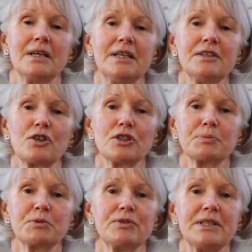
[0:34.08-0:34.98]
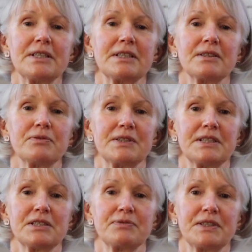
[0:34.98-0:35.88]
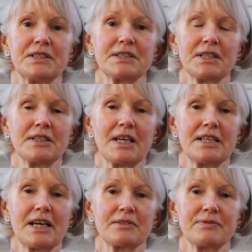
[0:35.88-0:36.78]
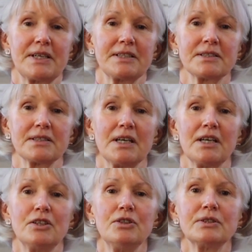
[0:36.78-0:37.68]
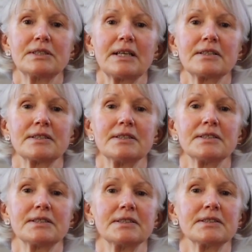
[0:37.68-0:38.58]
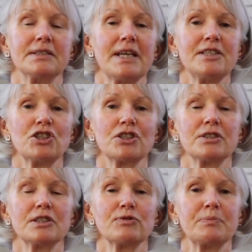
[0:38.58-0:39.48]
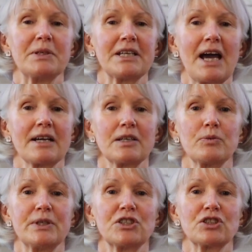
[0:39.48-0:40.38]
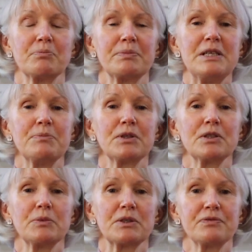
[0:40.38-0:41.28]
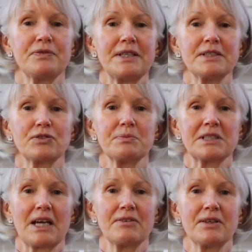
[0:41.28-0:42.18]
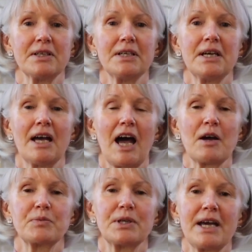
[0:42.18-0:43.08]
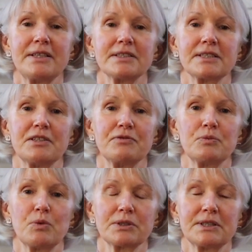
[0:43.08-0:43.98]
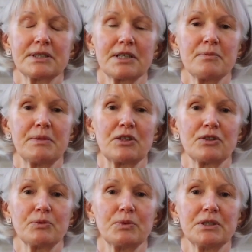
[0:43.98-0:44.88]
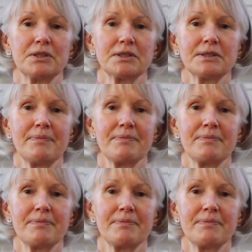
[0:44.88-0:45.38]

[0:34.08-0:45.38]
In the Gospel reading for this first Sunday in Advent, Luke tells us that nations will be in anguish and people will faint from terror, apprehensive of what is coming on the world.